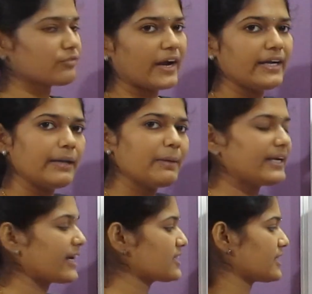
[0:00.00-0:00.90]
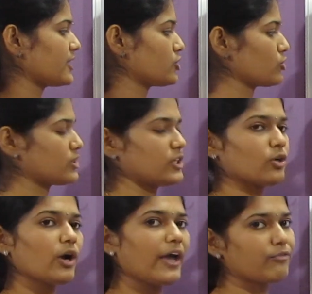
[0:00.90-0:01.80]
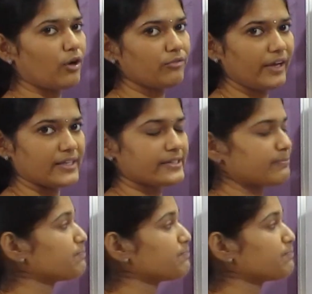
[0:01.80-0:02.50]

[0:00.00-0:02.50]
find limit x tends to 0 f of x.